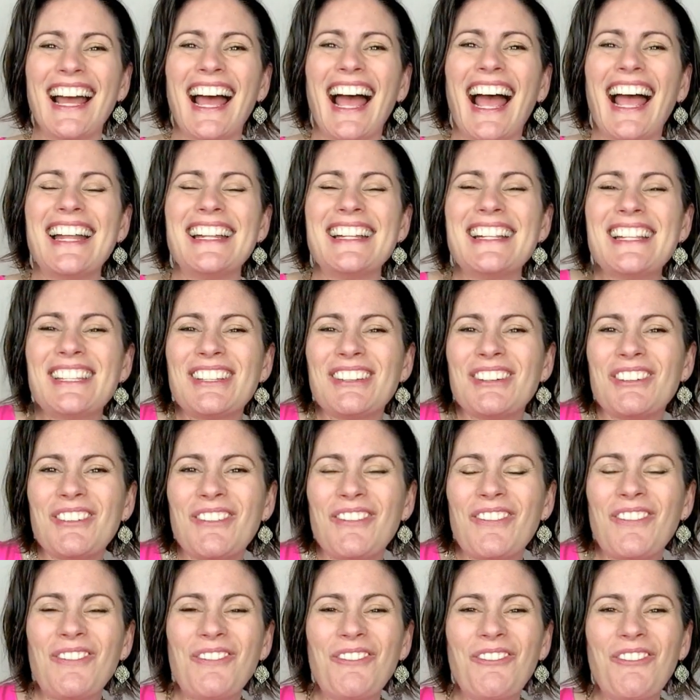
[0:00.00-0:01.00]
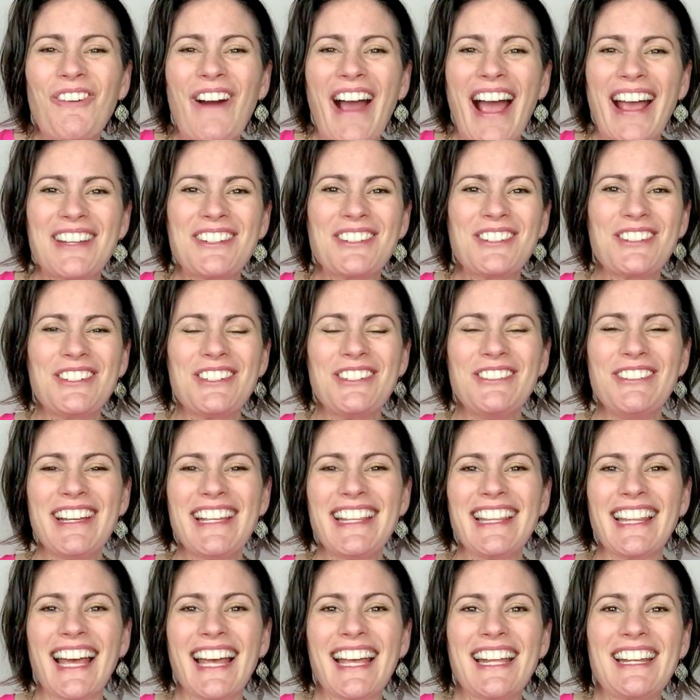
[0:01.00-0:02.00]
And so as you're doing
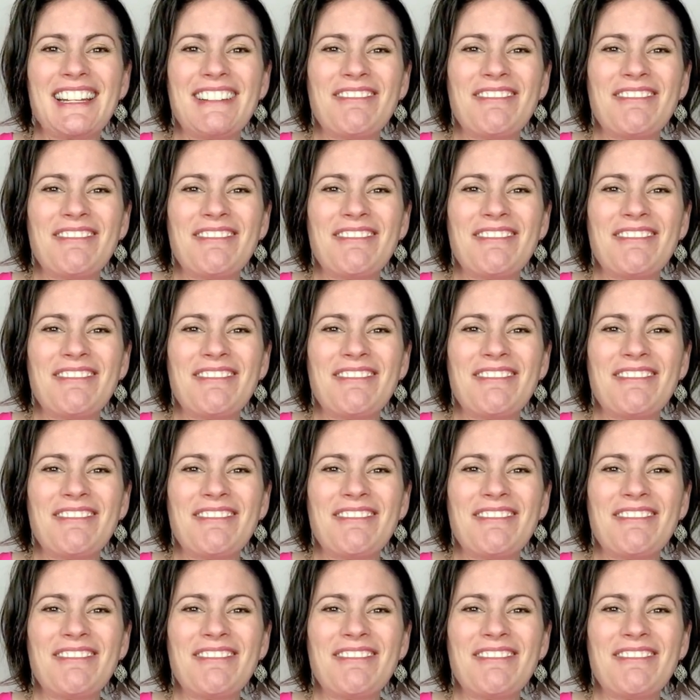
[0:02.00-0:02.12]
that,